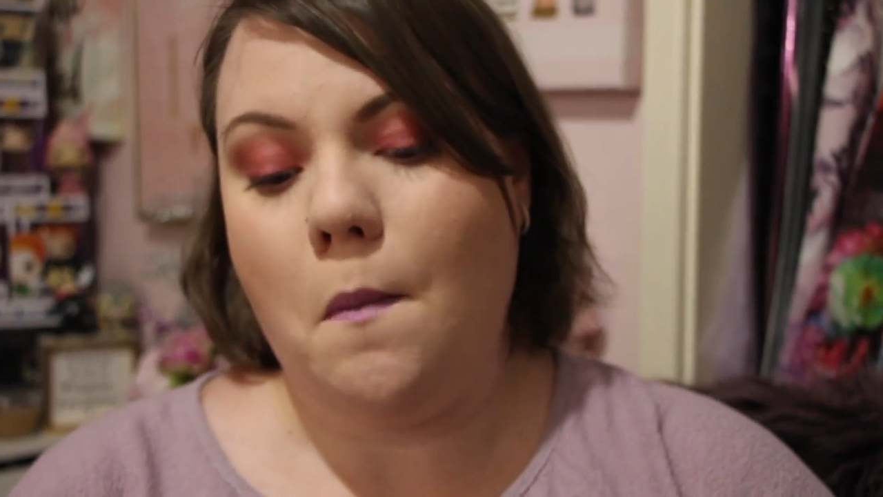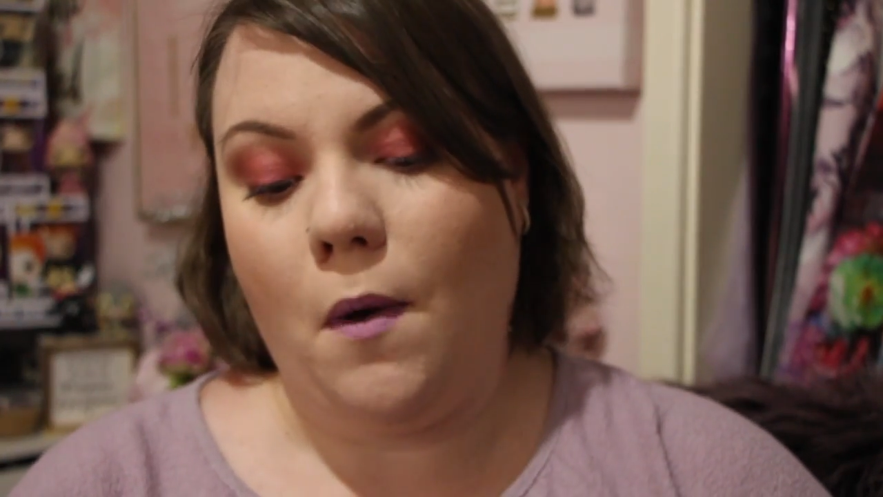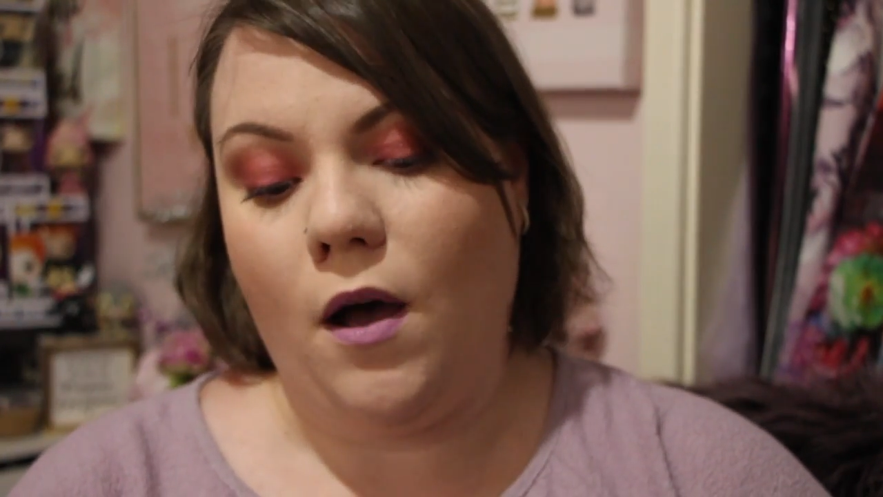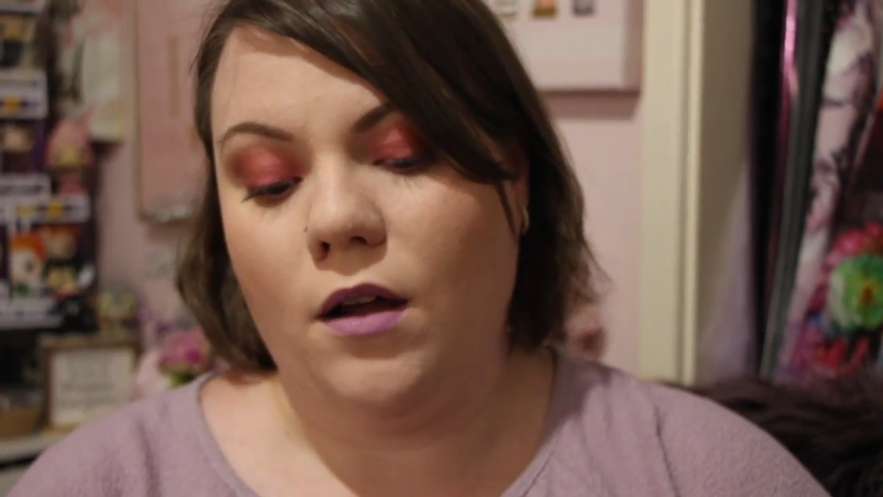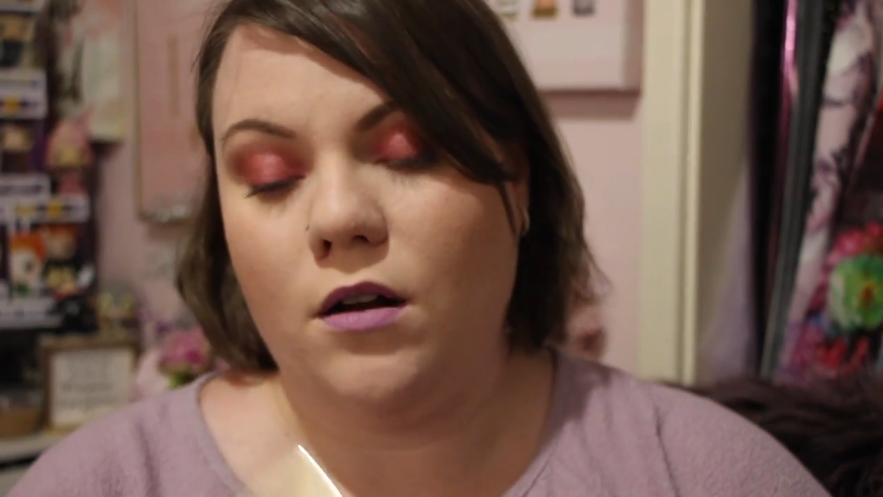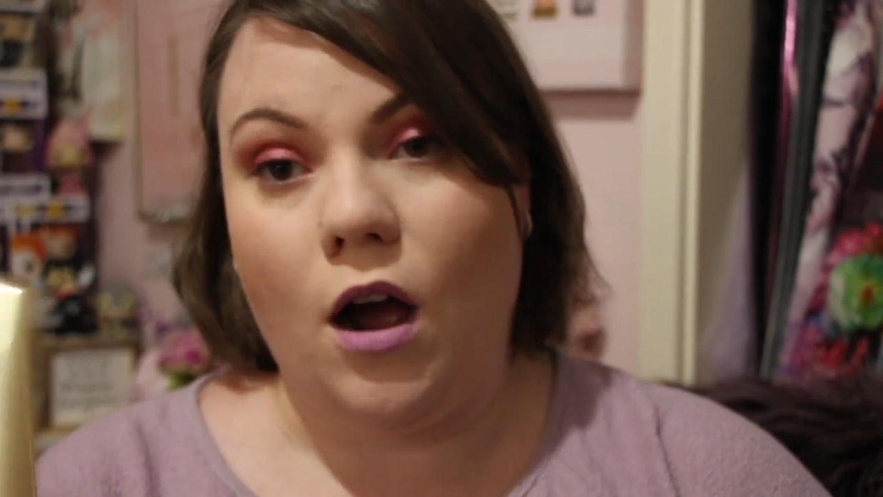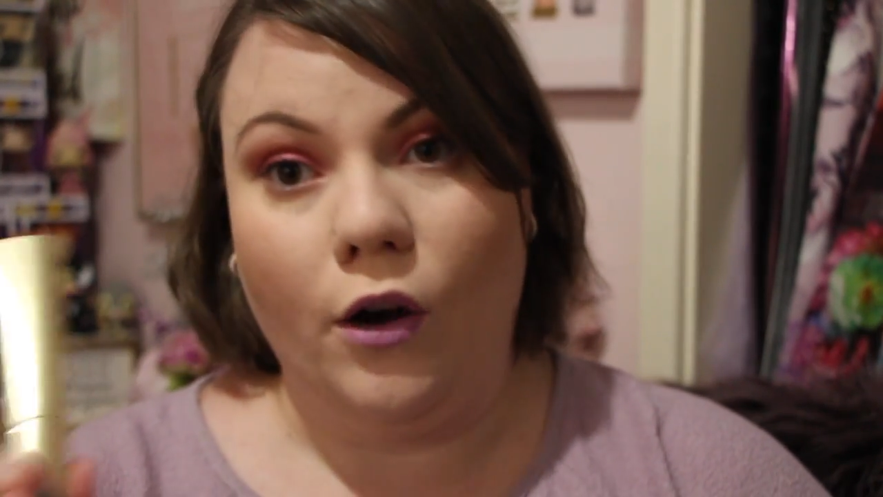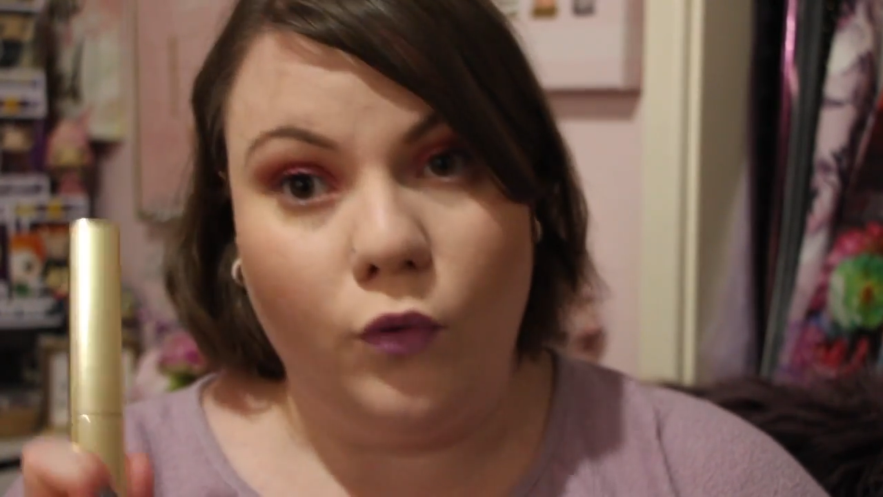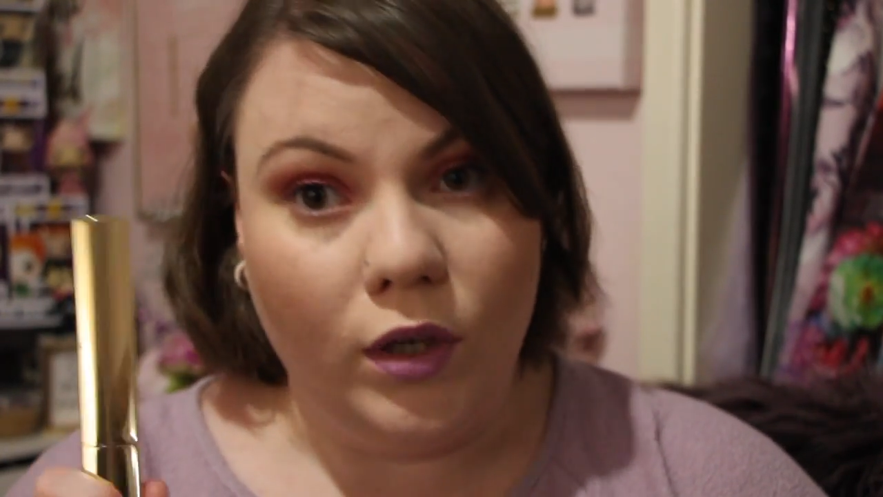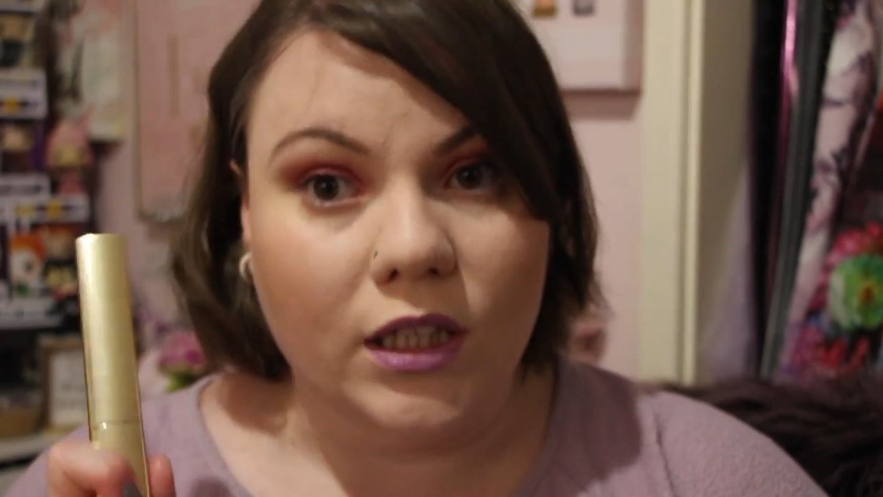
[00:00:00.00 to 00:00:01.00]
but
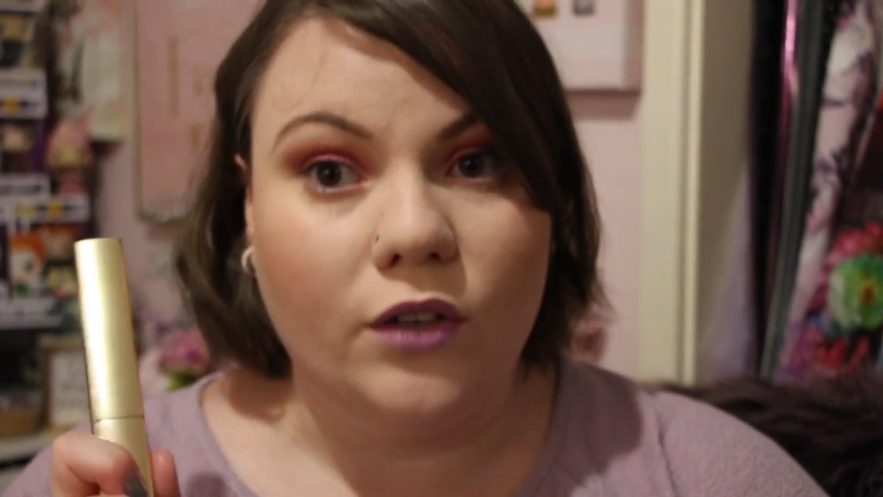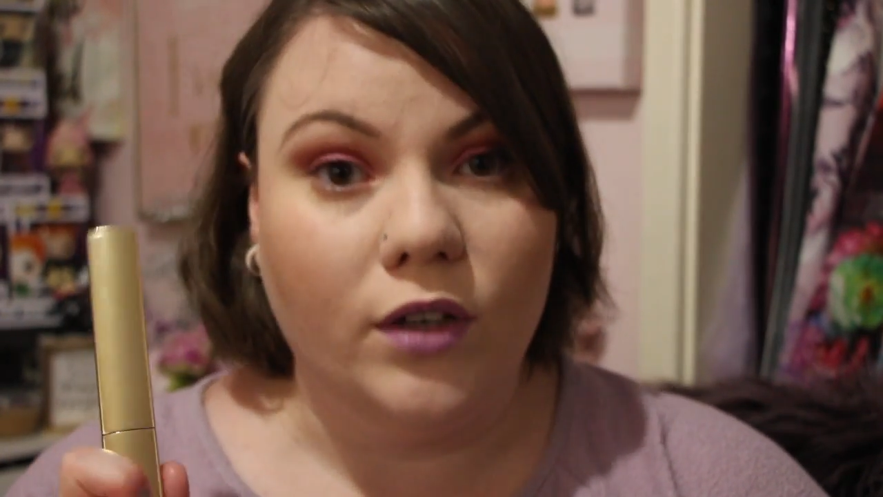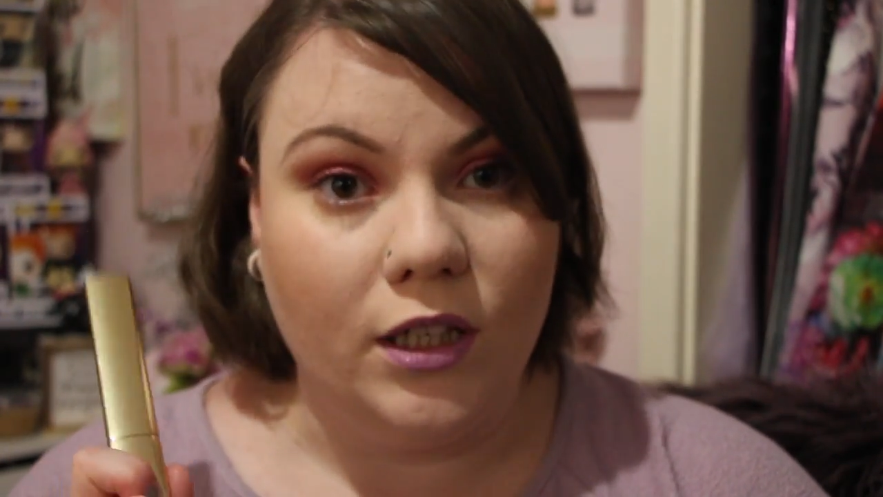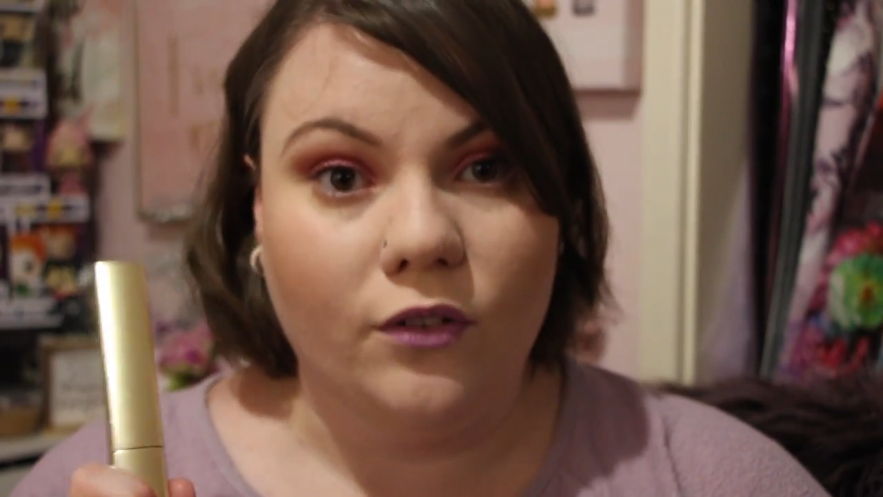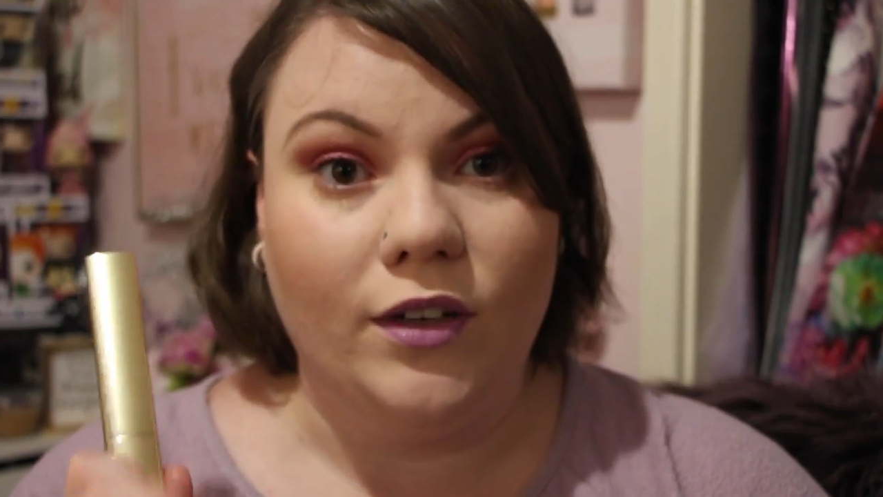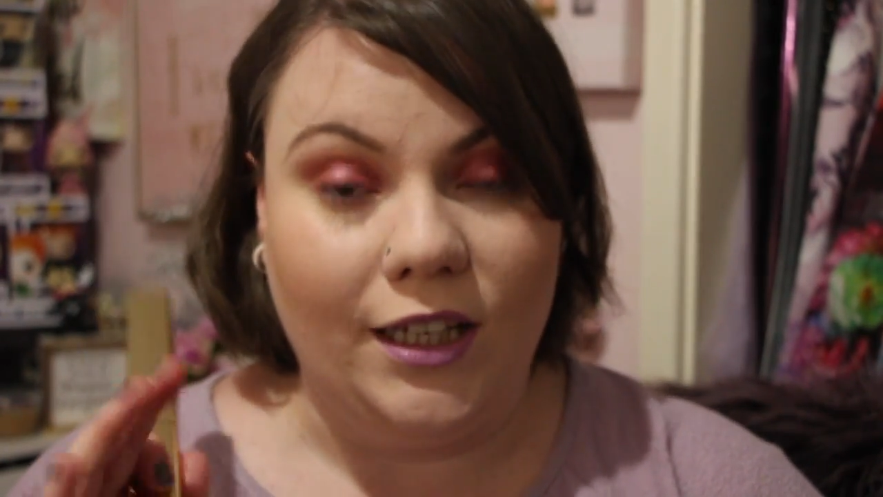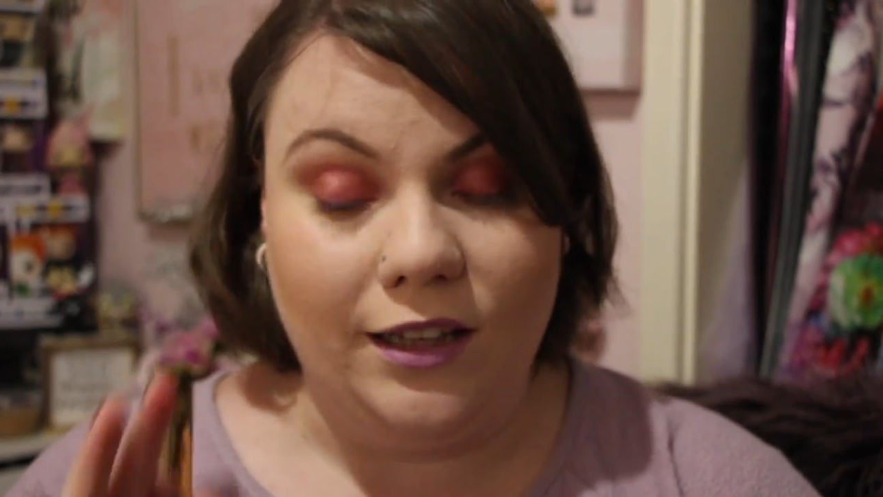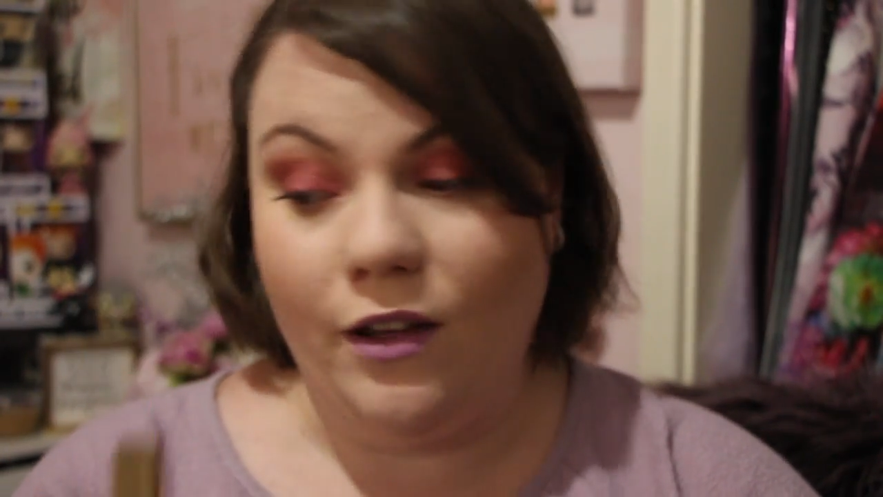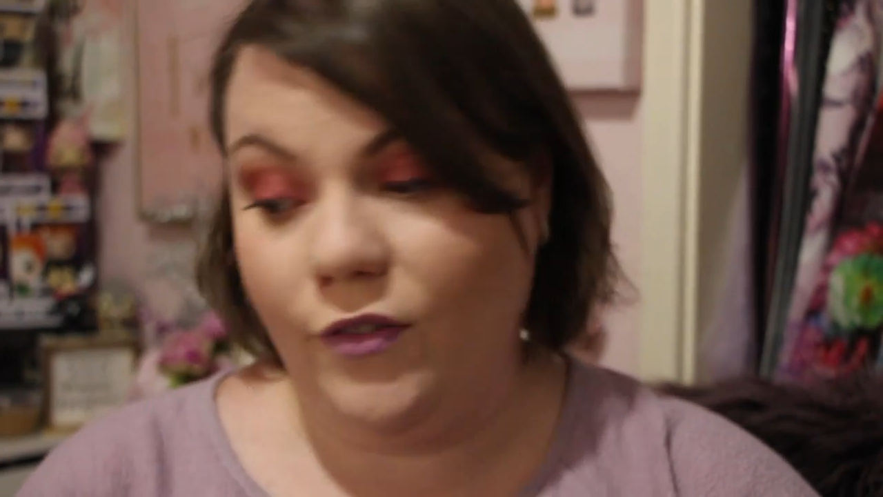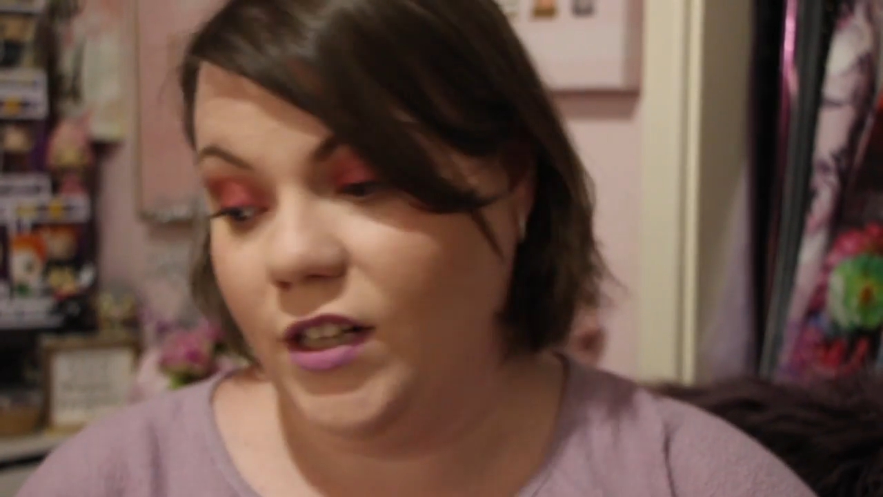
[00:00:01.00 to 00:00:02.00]
I really
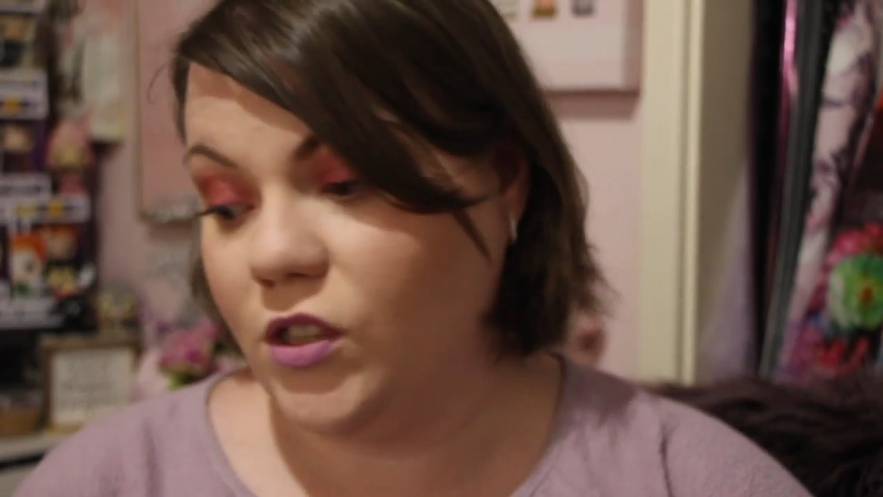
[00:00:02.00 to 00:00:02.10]
love it.